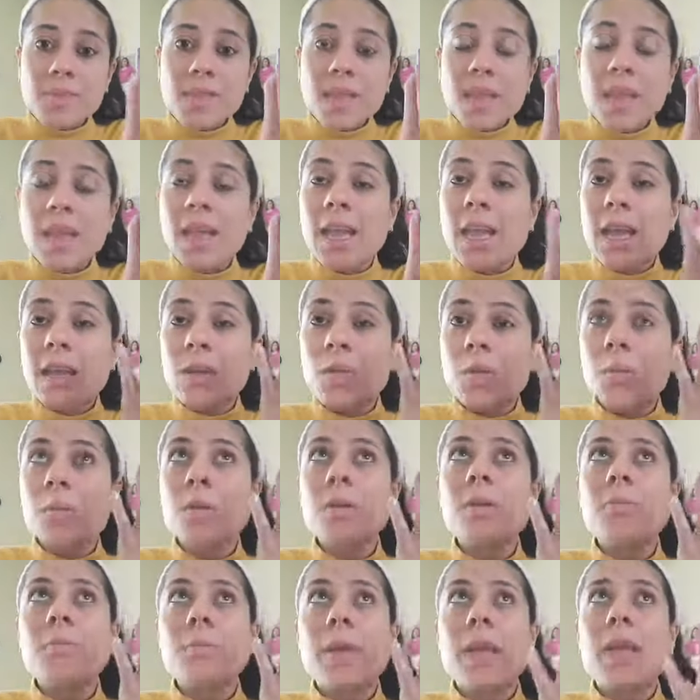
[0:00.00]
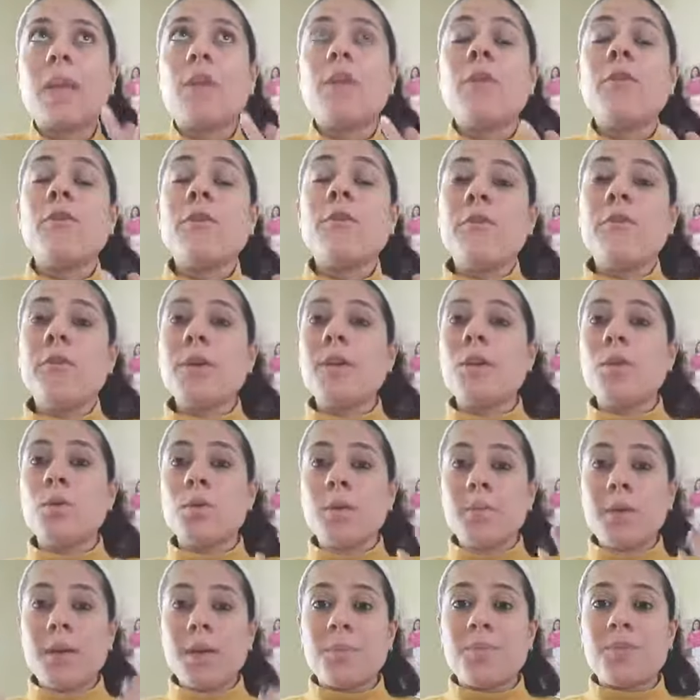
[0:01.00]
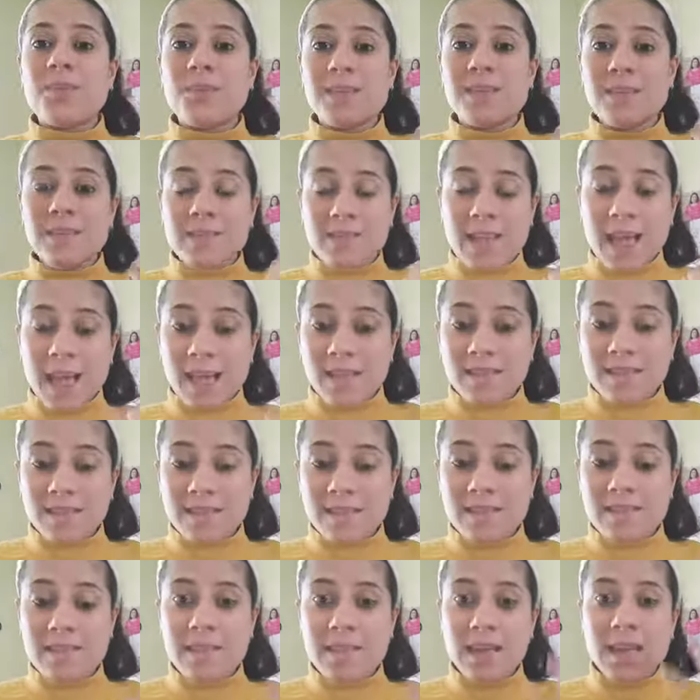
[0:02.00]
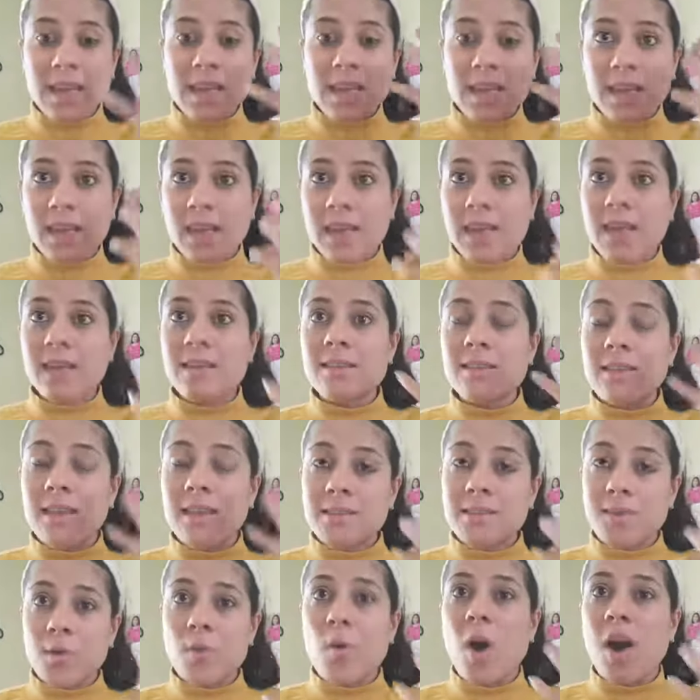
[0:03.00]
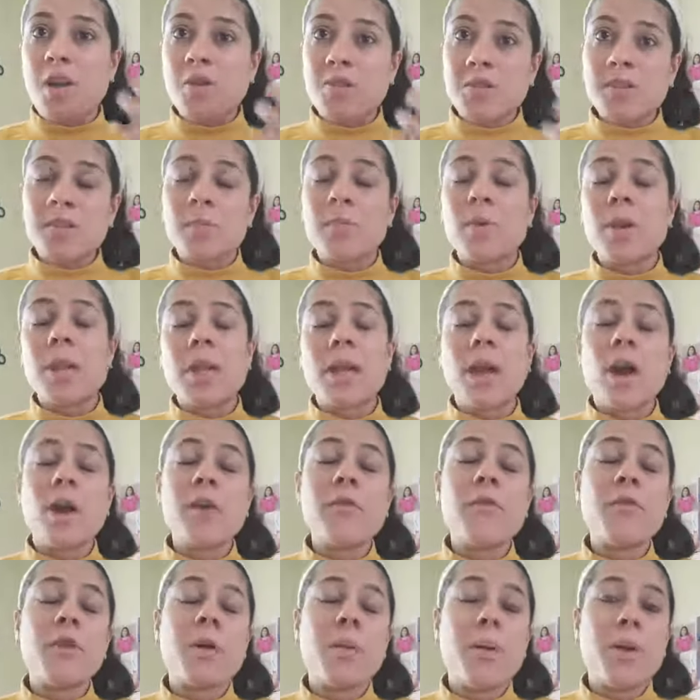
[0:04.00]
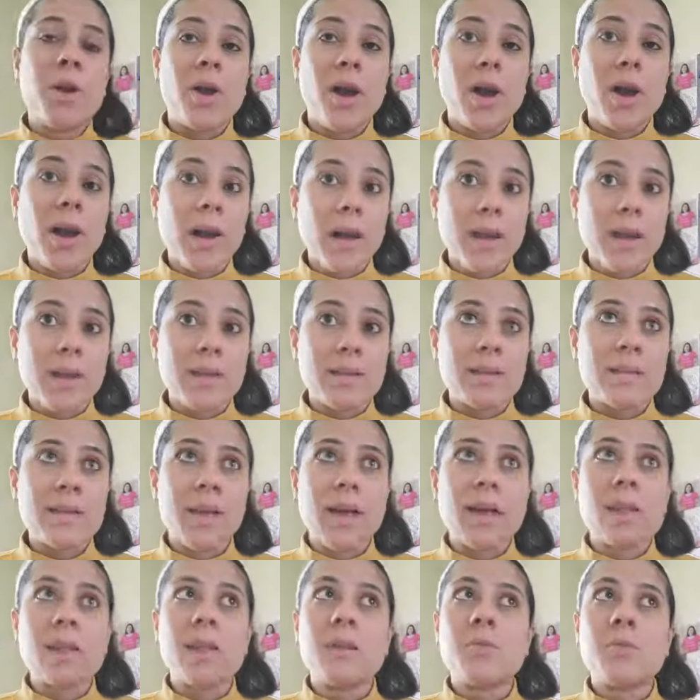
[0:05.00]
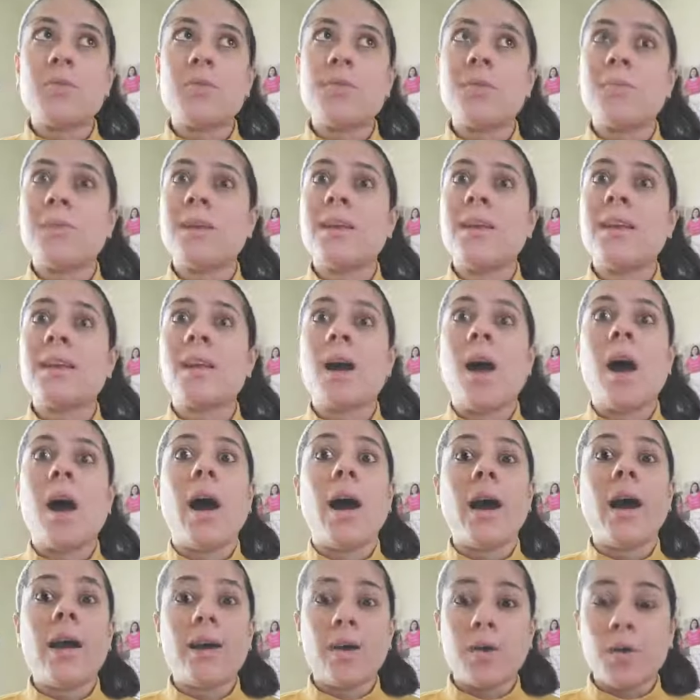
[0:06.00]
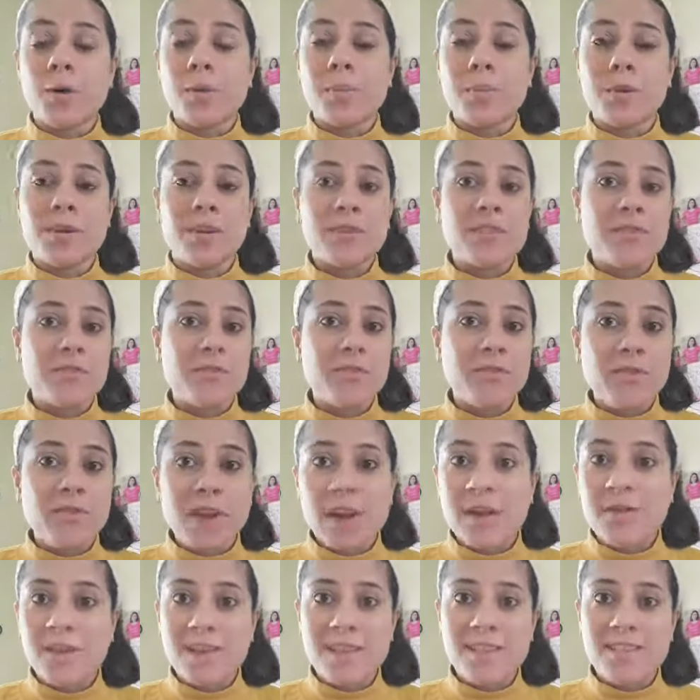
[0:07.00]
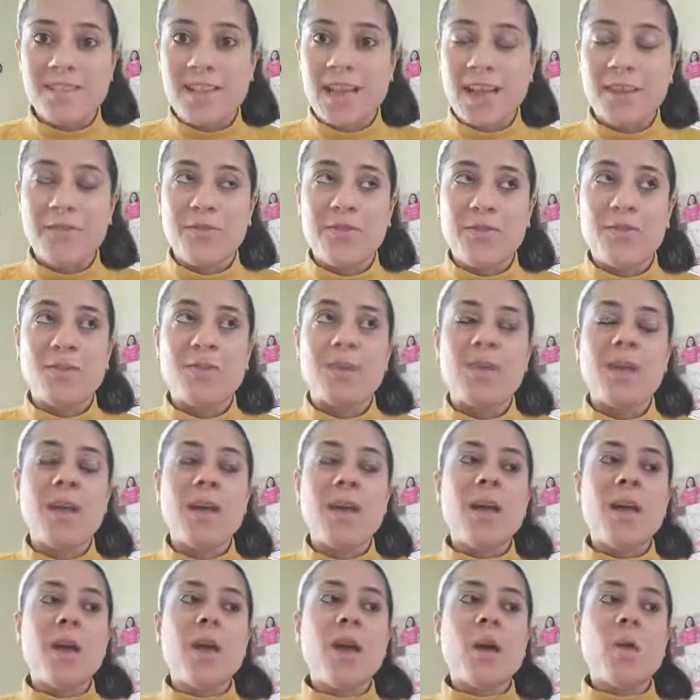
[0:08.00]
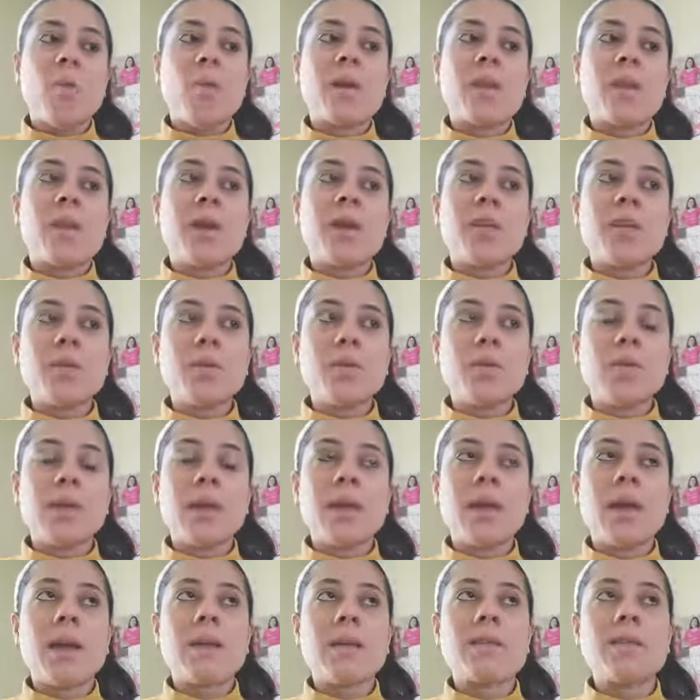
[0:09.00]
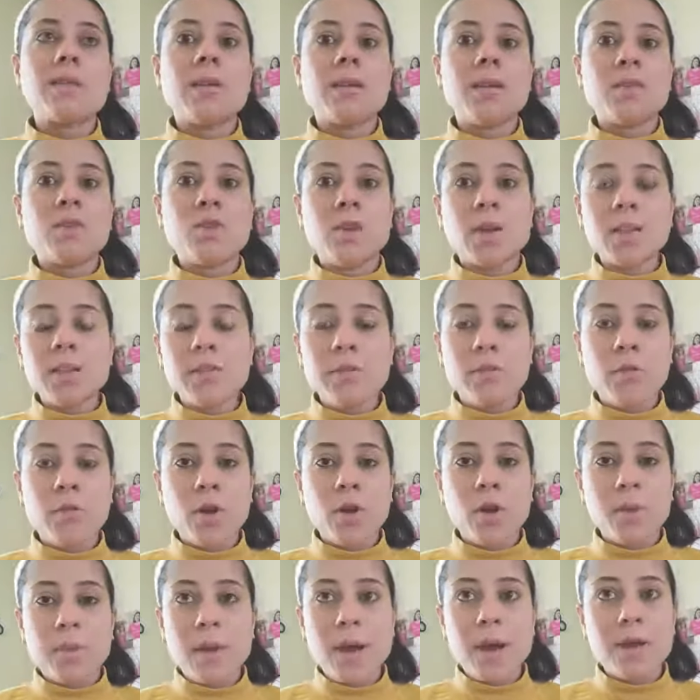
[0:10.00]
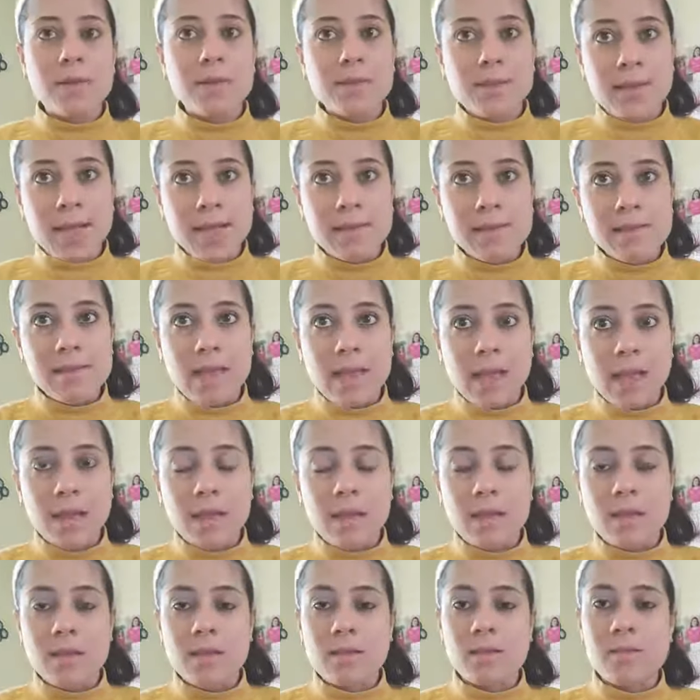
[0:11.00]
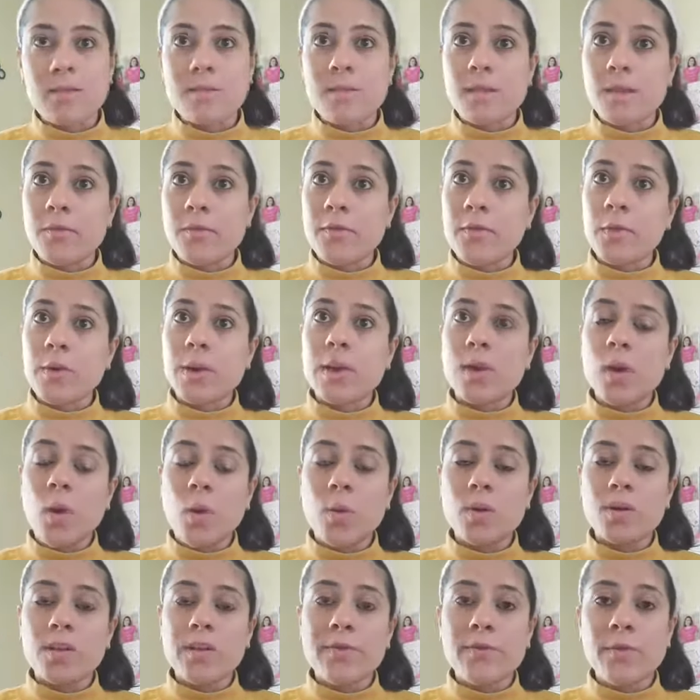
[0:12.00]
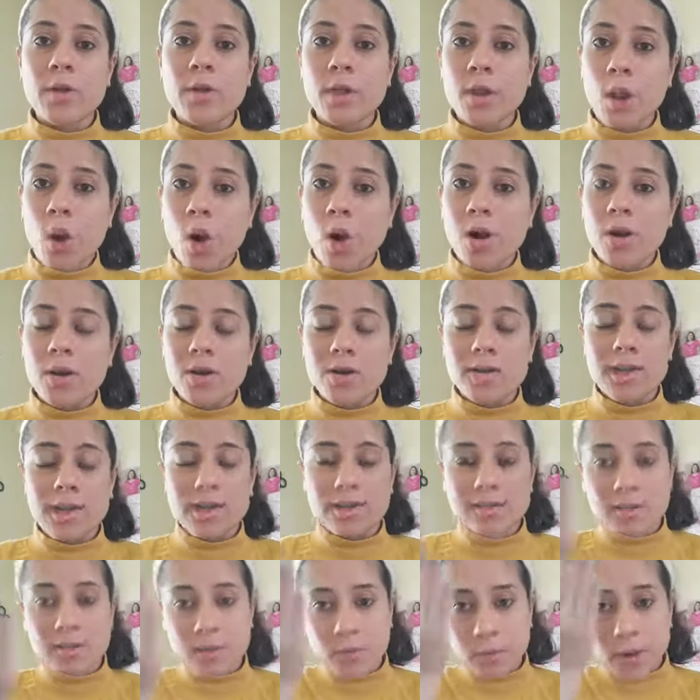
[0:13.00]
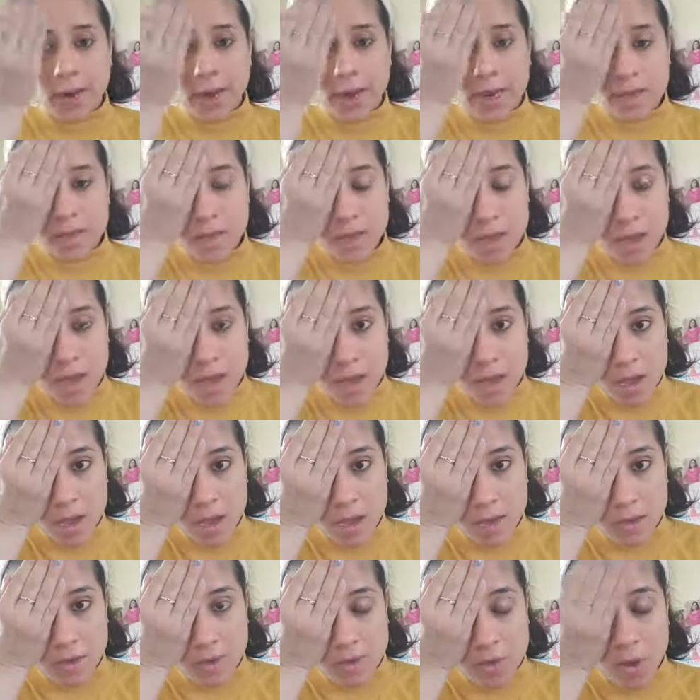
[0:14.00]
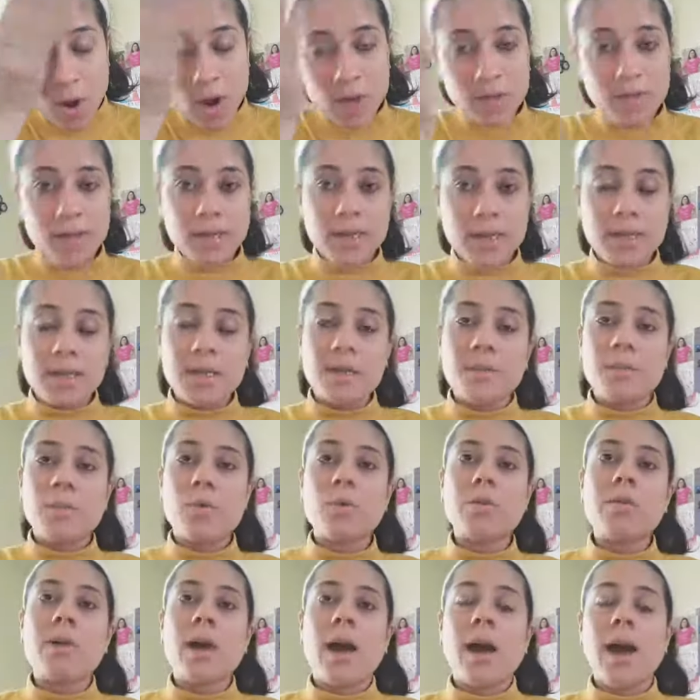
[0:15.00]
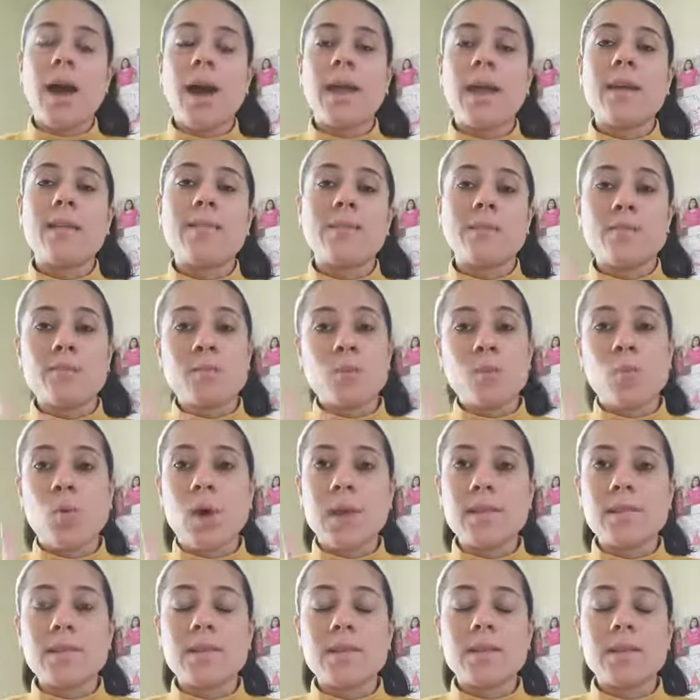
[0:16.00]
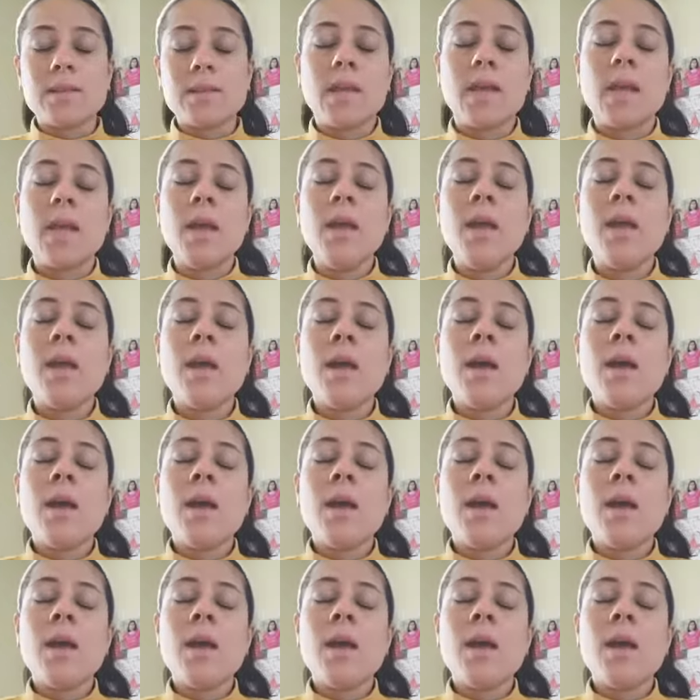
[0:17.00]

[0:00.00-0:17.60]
it will make you feel, you will be able to sense the heat that the water is pulling out from our eyes, and it will be an eye opener. It's very insightful. When I do that, just for about 10 seconds, if you can hold it for longer, that's great. Just alternating both the eyes just once a day.